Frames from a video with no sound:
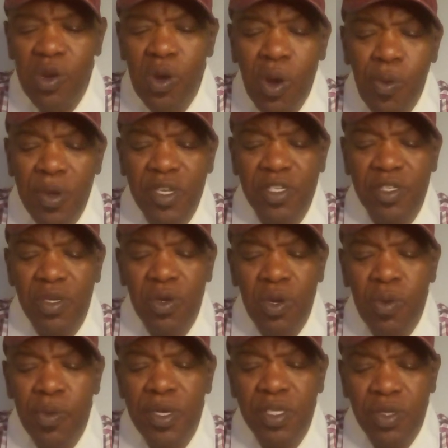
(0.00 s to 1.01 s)
always,
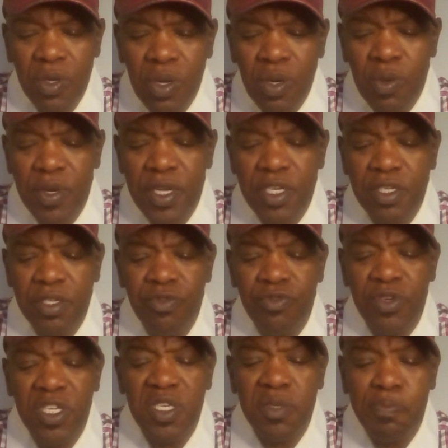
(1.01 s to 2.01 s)
always, always
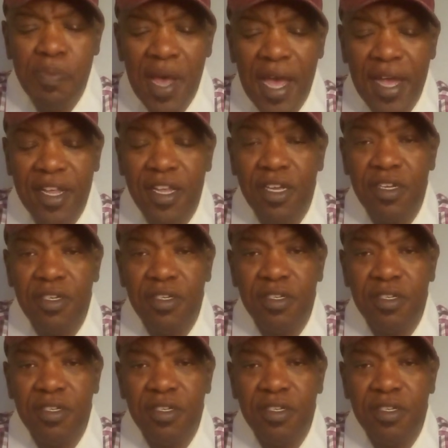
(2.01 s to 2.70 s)
respect